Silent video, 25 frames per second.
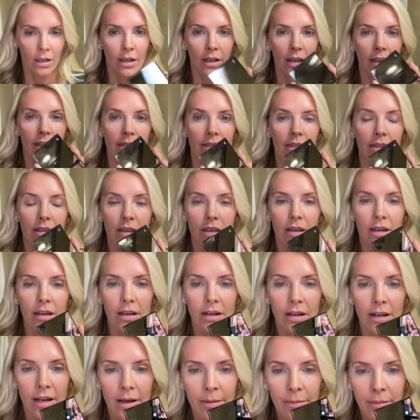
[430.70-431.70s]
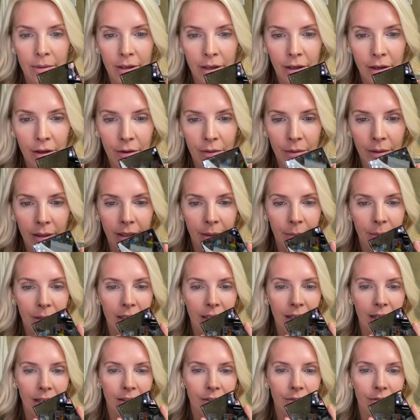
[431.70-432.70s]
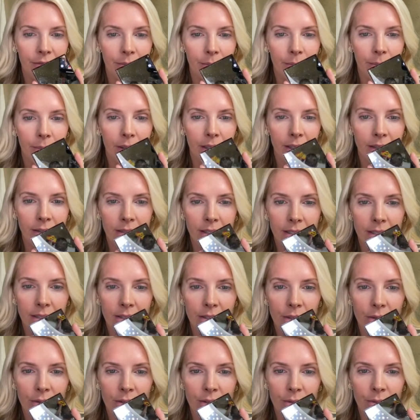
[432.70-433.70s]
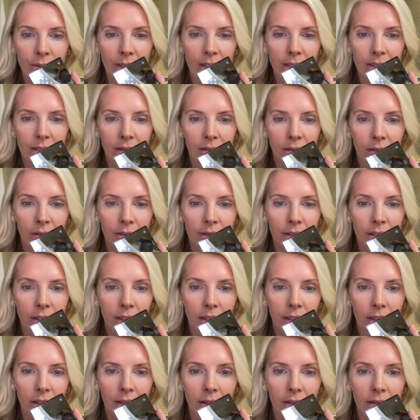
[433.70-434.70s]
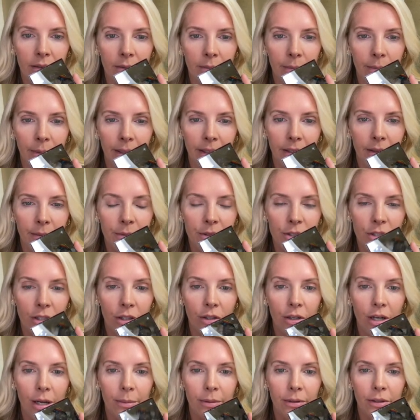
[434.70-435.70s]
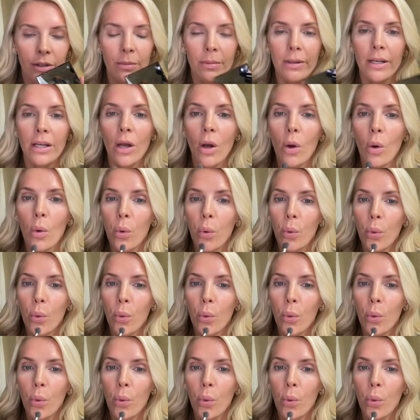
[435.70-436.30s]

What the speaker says: And then I'm gonna go in, I'm gonna kind of mix these two. This one gets a little dark, but I'm just gonna grab a little bit.